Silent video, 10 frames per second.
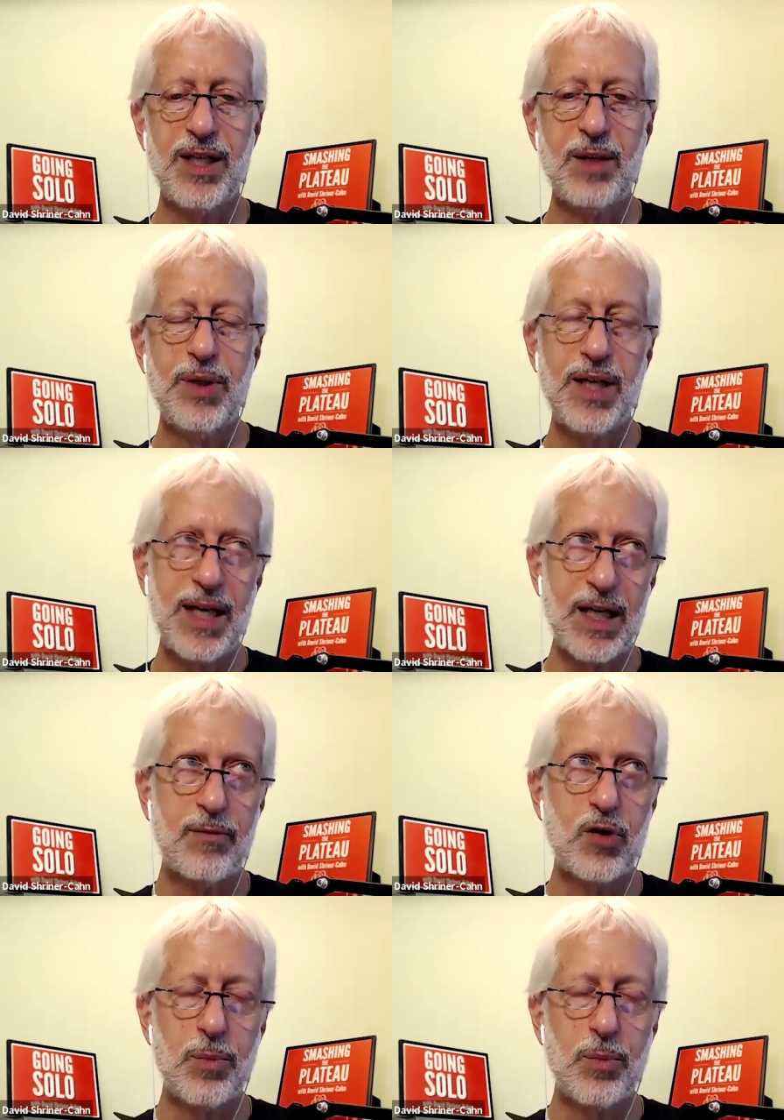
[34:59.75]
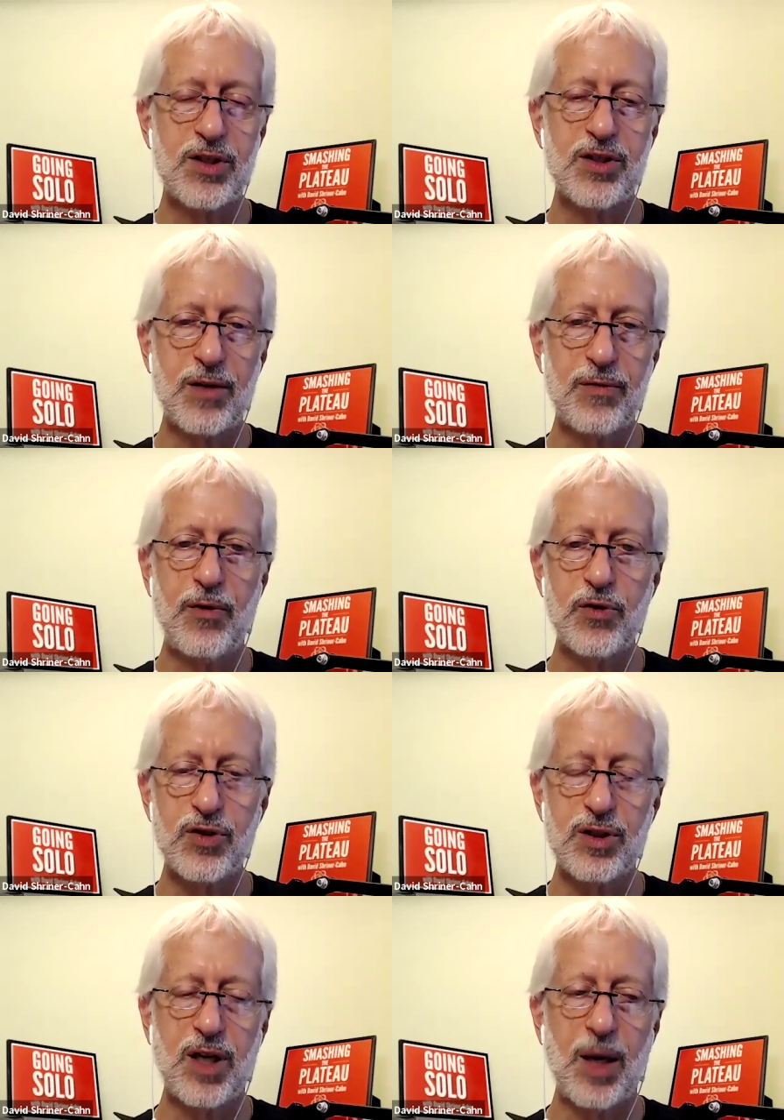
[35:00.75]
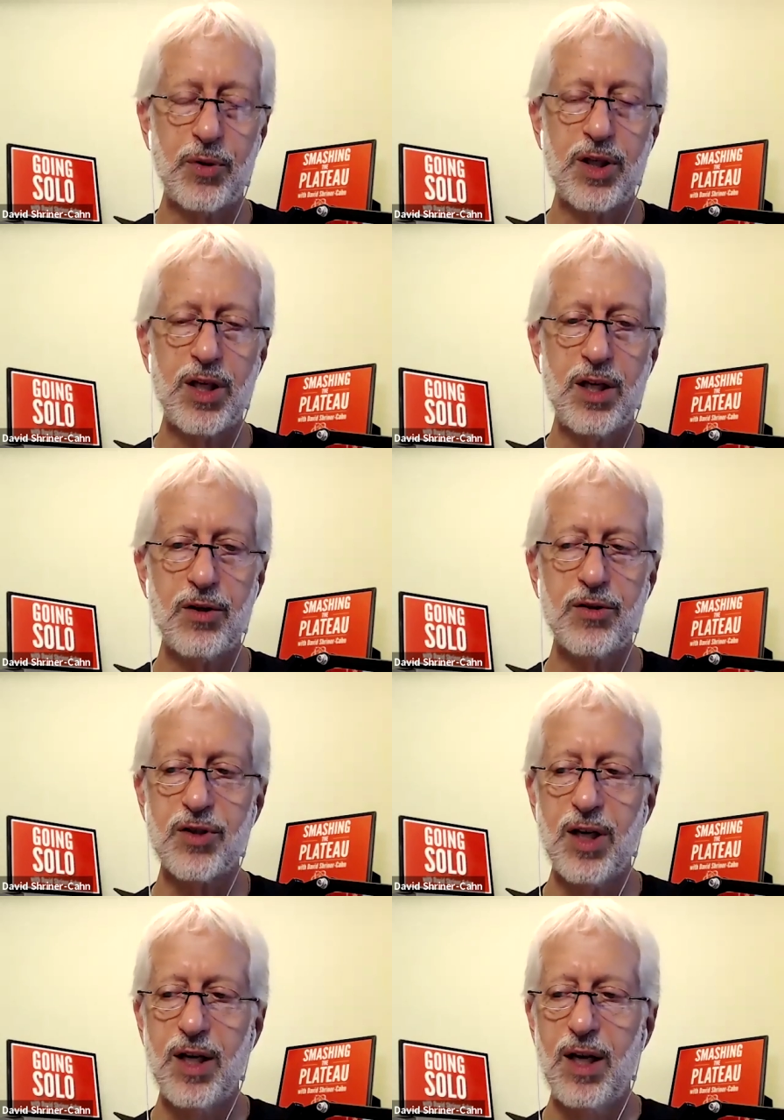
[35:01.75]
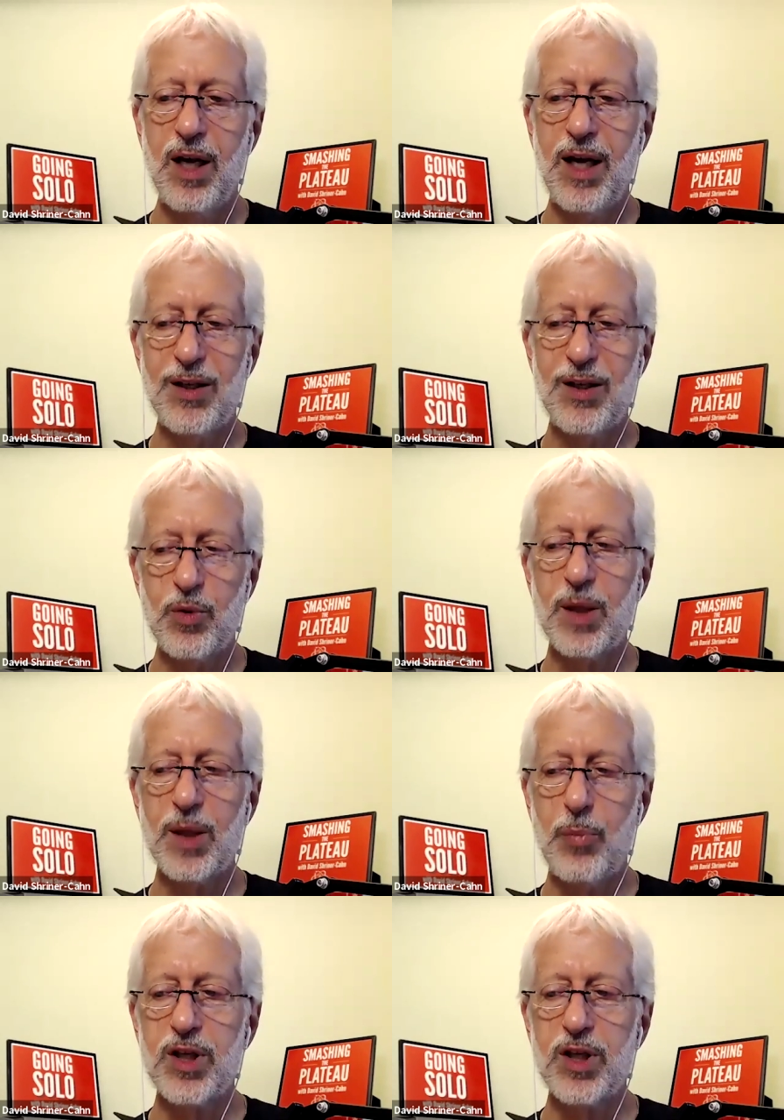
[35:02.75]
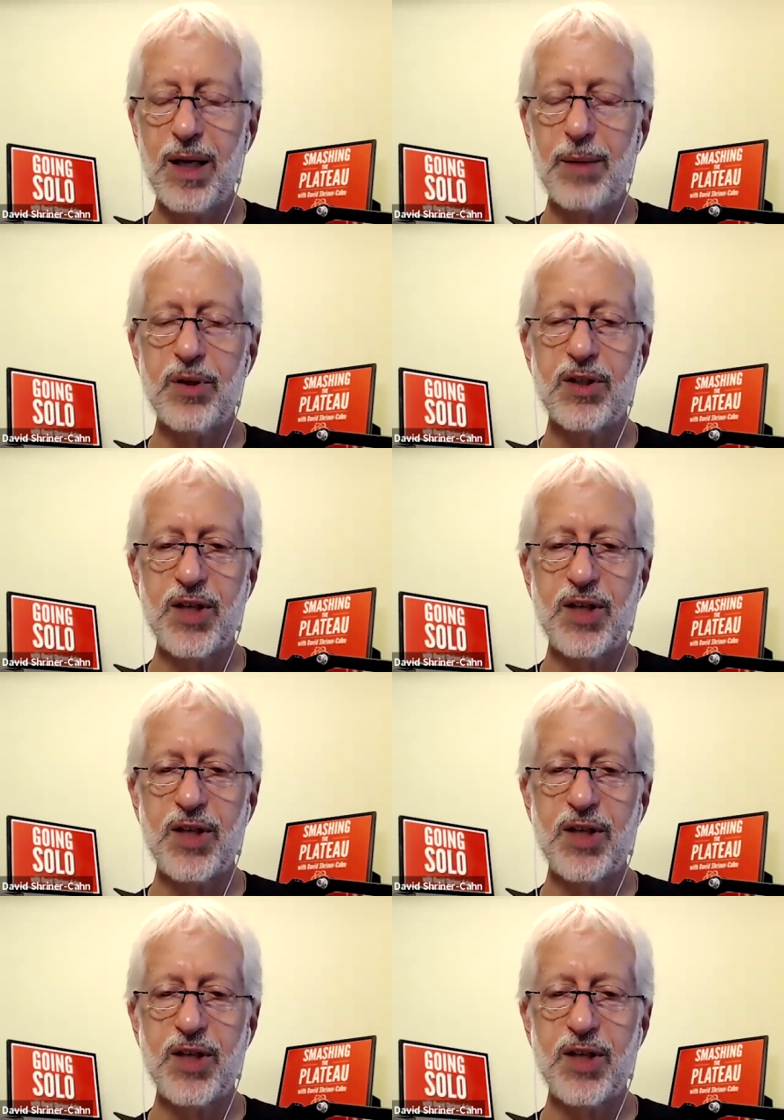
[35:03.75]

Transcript: In the beginning of your business, the first couple of years, it's really important to be able to